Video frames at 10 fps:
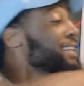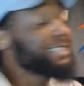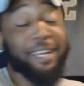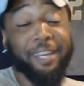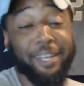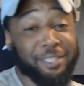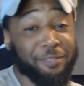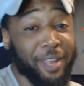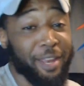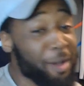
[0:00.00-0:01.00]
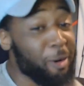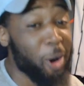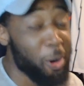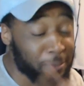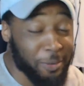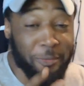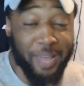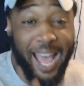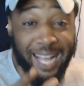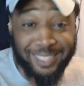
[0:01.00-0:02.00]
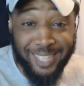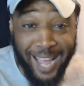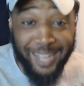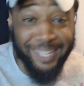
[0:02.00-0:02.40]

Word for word: the end of this video. Hope you guys liked it